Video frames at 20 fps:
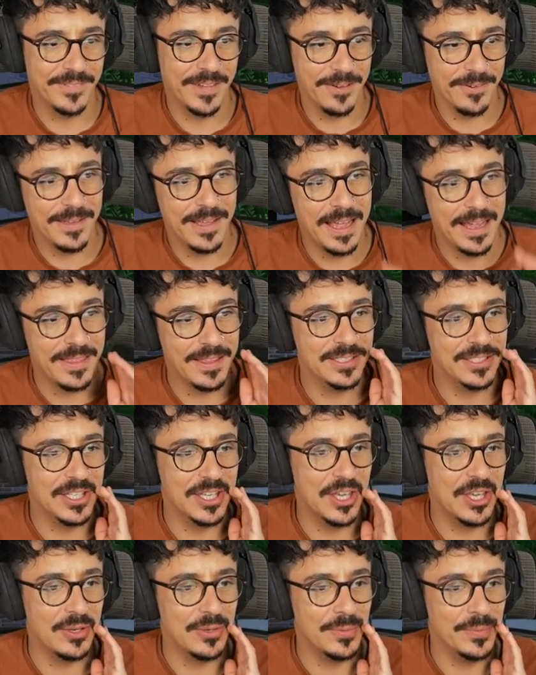Okay, that's
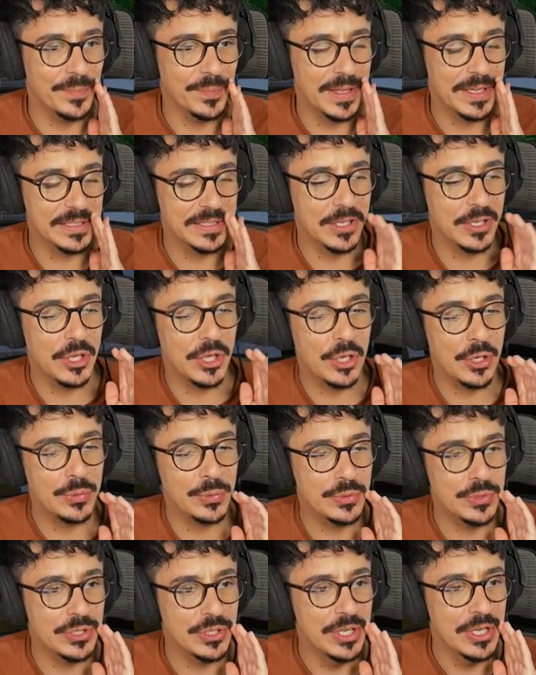cute. That's
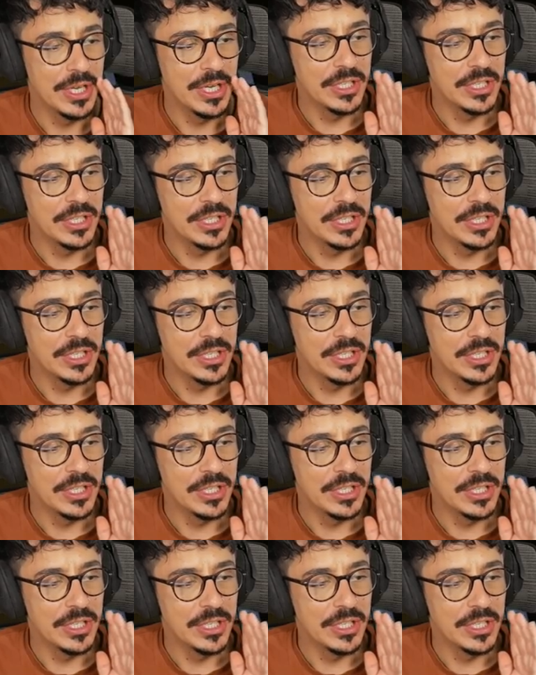cute.